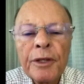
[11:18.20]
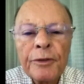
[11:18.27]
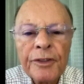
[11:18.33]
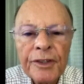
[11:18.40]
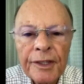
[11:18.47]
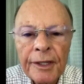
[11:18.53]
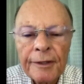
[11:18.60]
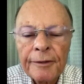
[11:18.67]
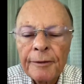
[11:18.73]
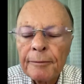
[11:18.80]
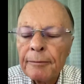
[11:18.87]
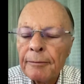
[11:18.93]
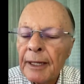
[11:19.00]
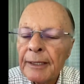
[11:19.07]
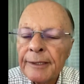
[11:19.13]
I can
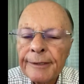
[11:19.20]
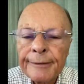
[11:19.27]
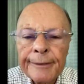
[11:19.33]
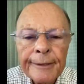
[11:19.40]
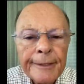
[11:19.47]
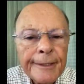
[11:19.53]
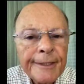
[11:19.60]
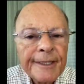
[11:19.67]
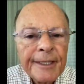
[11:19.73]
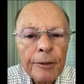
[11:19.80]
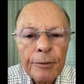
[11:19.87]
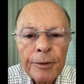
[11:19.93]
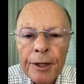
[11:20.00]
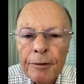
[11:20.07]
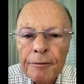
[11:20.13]
be filled with the Holy
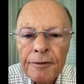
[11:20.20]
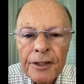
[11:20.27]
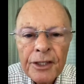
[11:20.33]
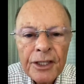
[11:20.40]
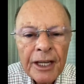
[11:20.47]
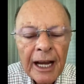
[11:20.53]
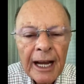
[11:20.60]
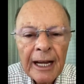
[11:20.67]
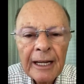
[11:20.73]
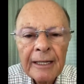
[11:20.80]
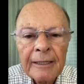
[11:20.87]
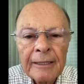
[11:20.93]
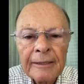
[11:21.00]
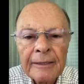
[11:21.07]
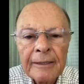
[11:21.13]
Spirit, but if
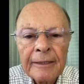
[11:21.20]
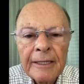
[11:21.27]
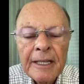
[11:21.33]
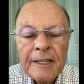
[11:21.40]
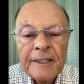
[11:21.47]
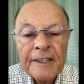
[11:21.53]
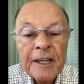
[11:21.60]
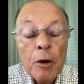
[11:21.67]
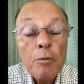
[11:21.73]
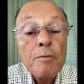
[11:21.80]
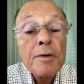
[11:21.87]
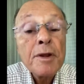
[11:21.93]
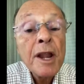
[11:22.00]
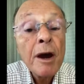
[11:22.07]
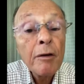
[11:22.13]
I do not
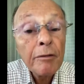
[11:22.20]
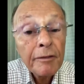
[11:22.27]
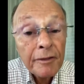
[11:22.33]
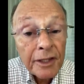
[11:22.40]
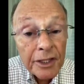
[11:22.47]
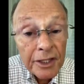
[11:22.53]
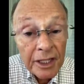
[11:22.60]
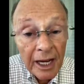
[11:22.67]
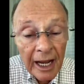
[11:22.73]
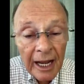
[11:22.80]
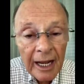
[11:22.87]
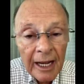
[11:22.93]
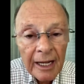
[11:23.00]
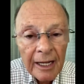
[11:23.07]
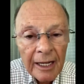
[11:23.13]
be sober
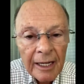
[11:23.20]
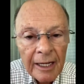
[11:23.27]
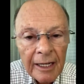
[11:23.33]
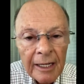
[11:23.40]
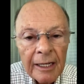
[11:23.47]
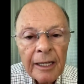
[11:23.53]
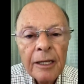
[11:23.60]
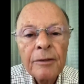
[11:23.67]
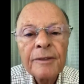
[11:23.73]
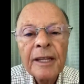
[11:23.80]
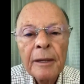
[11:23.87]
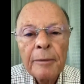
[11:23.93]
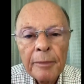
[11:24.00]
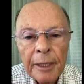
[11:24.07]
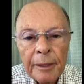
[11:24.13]
and watchful,
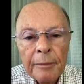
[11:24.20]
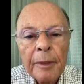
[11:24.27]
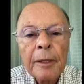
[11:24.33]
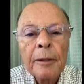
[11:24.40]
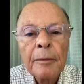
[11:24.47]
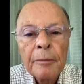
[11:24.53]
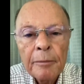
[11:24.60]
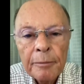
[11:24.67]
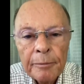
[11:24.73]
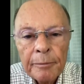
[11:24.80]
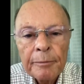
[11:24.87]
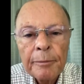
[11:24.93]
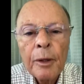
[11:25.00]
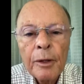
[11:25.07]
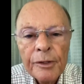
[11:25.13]

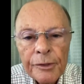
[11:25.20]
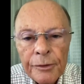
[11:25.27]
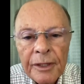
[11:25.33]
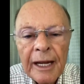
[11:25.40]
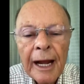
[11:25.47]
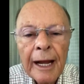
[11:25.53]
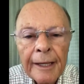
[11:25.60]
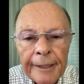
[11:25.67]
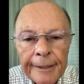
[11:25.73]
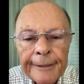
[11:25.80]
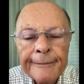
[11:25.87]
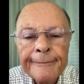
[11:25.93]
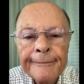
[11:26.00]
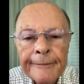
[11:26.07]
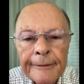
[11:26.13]
I
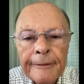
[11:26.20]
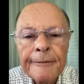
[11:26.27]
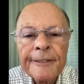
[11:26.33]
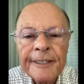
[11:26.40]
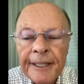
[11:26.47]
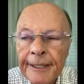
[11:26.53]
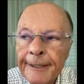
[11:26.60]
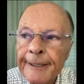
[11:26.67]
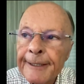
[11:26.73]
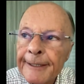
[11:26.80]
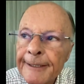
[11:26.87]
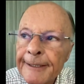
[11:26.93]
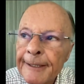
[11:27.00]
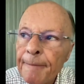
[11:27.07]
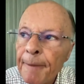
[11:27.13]
will
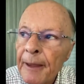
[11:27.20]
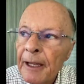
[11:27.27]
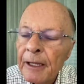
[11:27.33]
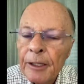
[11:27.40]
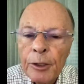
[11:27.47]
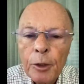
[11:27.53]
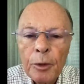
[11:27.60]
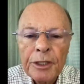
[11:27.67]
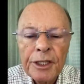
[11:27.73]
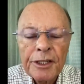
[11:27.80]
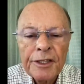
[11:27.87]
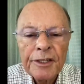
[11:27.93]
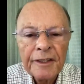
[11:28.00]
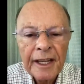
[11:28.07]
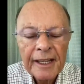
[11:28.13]
fall as
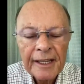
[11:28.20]
well.